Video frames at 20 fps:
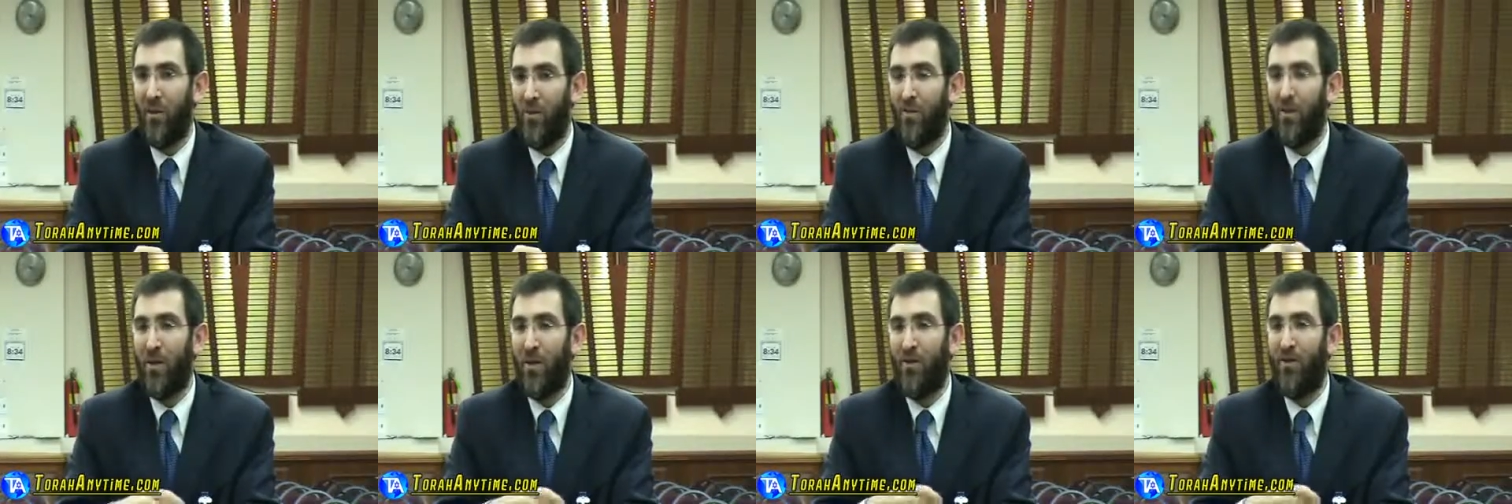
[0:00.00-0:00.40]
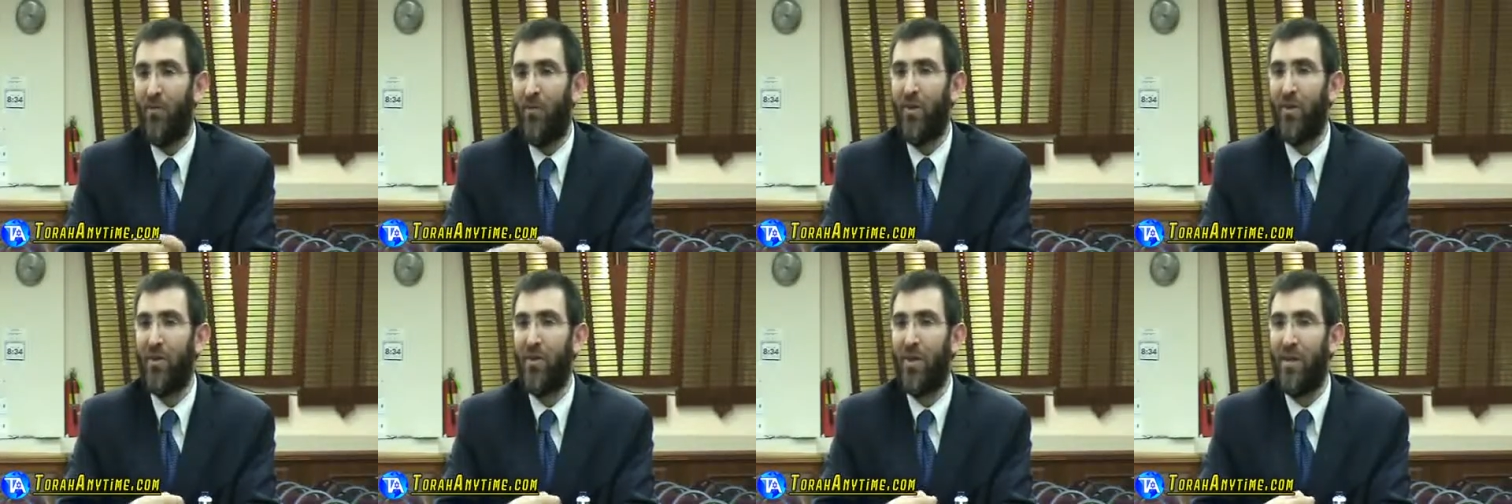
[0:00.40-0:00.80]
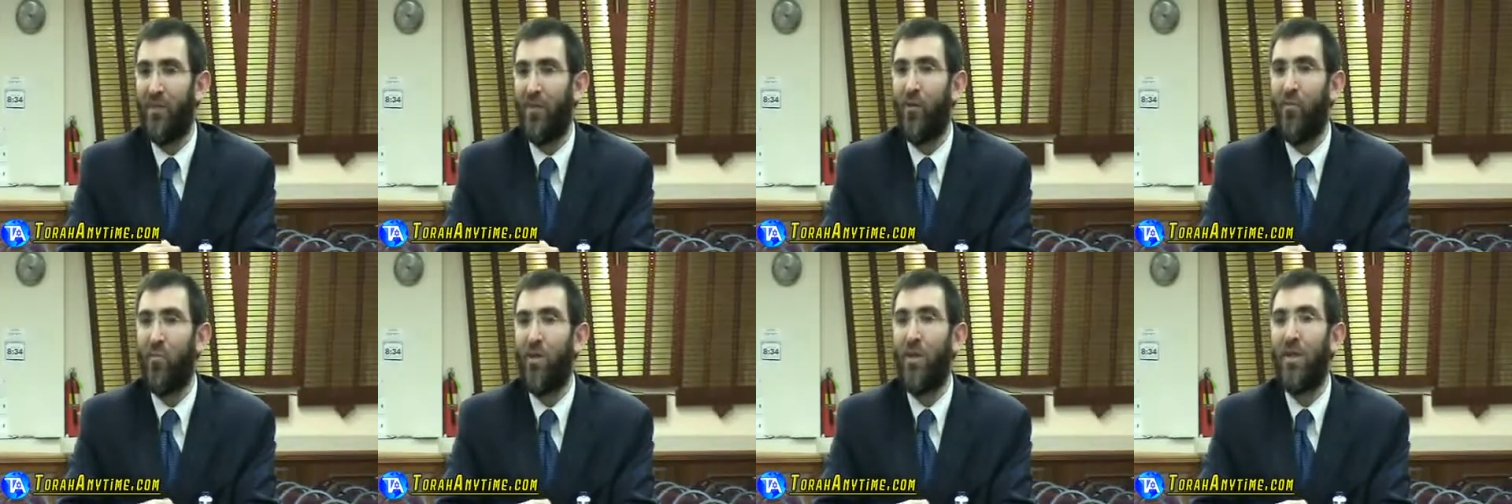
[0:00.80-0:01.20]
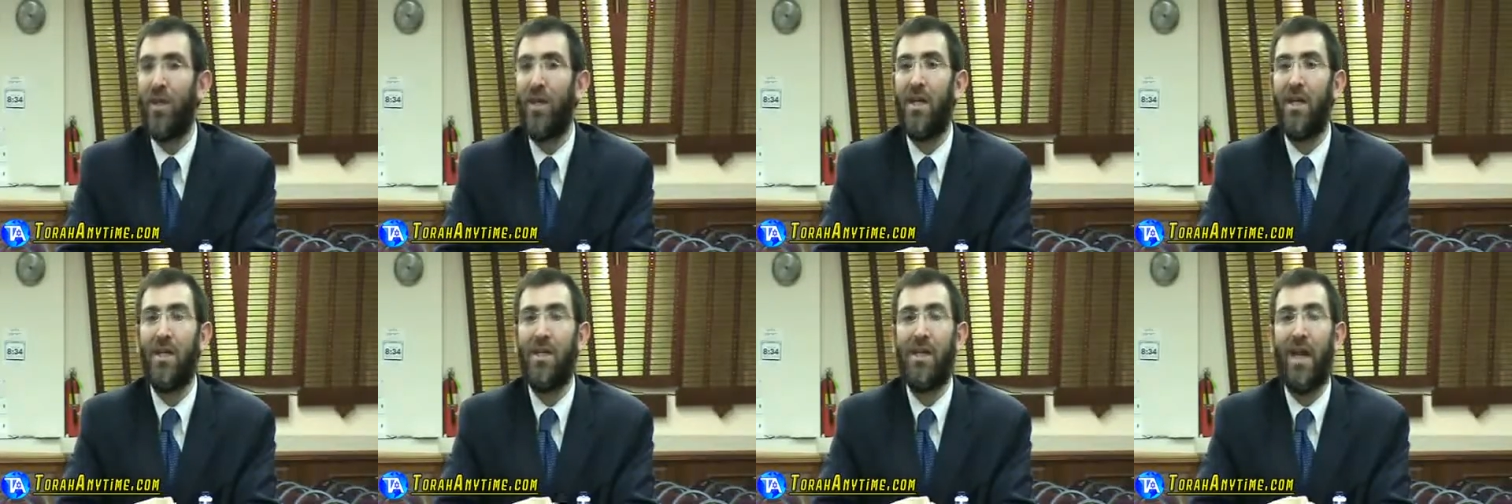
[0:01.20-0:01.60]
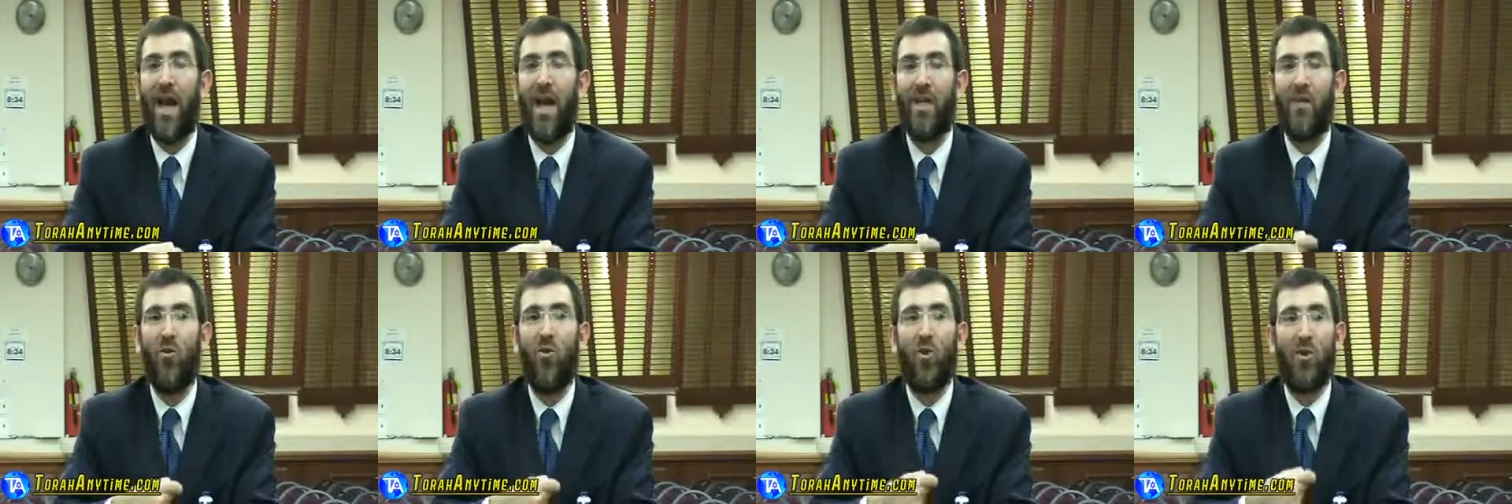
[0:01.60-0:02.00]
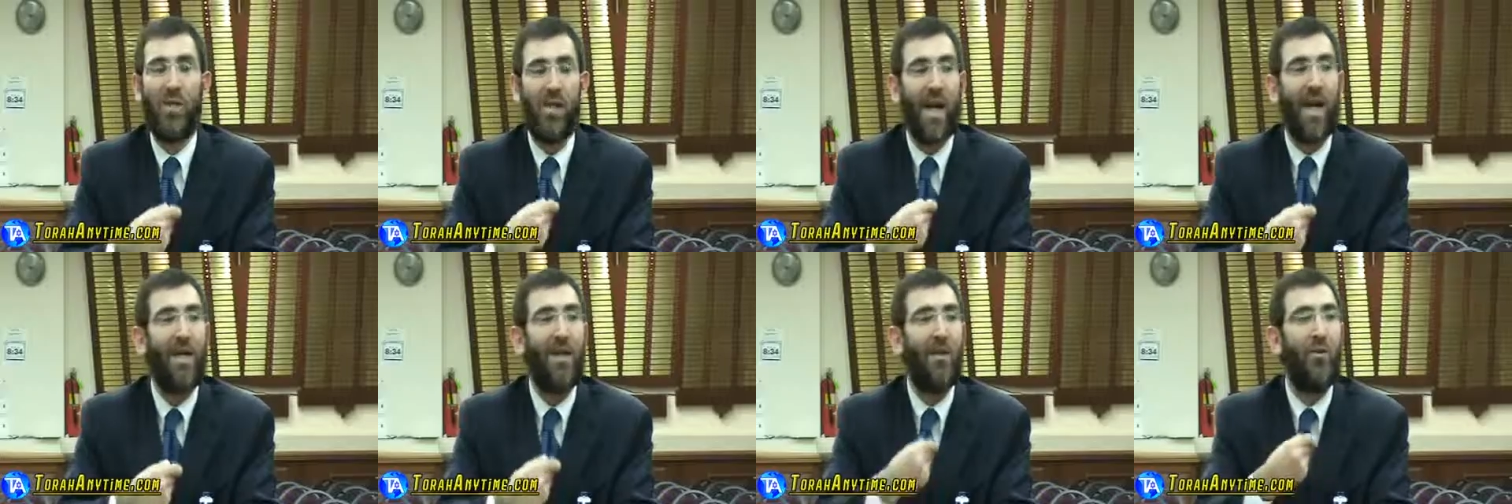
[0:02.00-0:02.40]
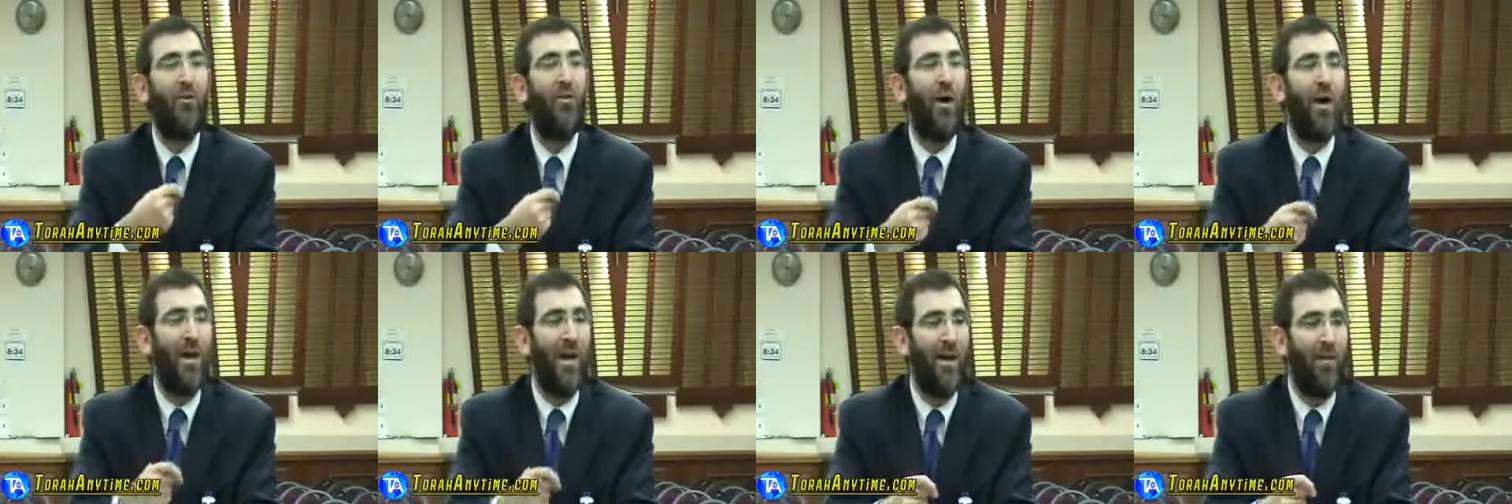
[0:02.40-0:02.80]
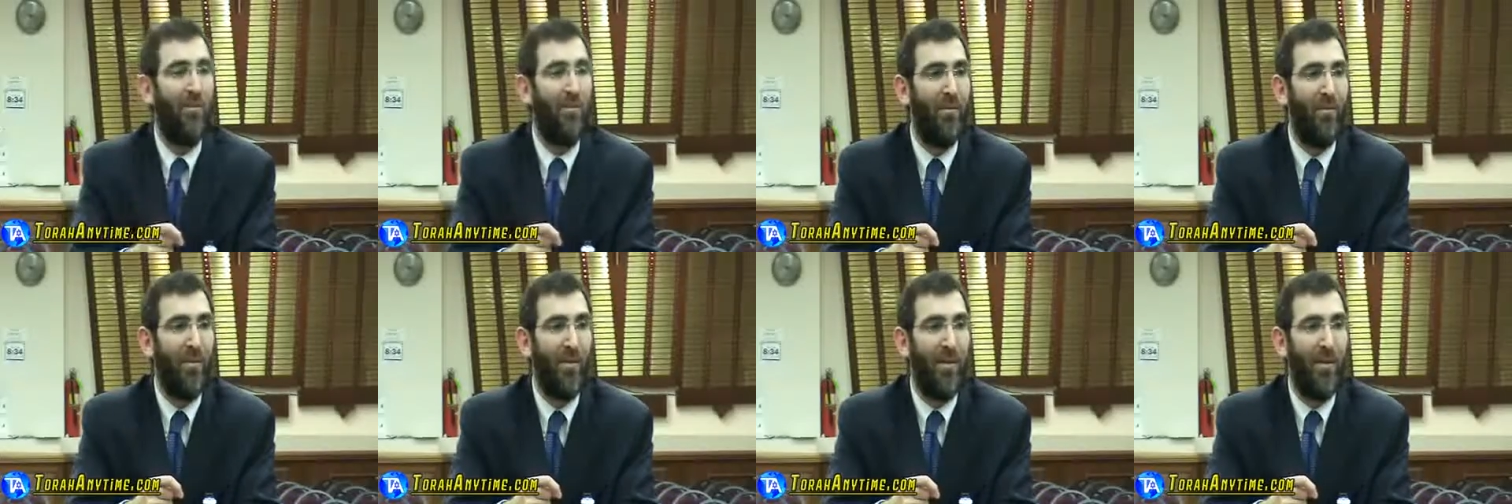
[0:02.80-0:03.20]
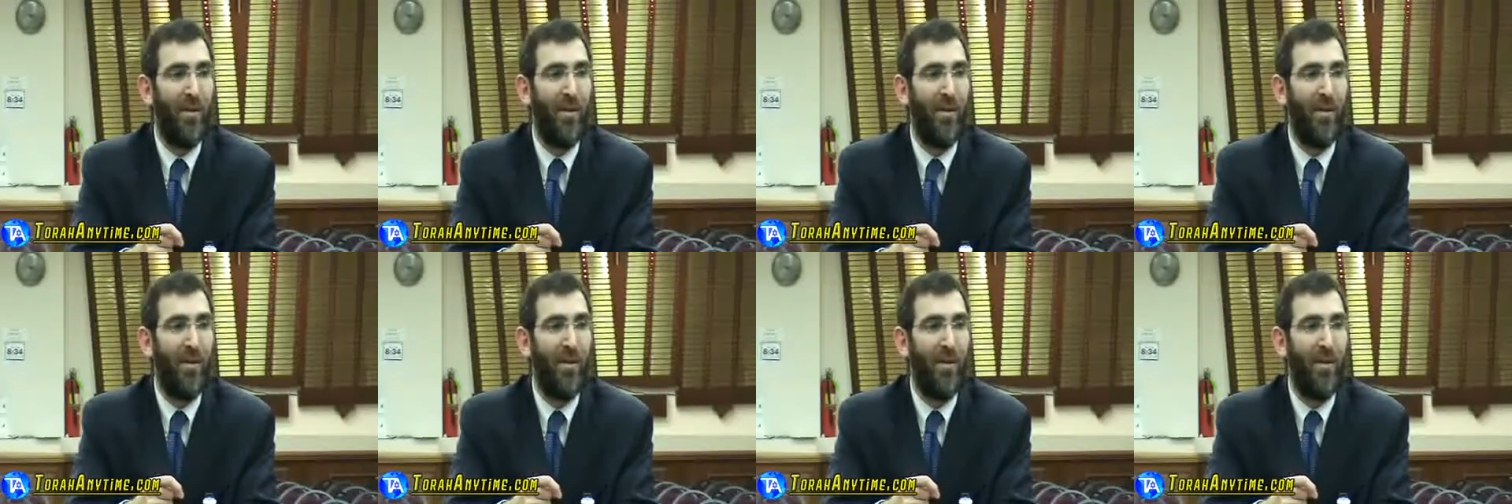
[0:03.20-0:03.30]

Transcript: Humility feels, humility is I know exactly who I am.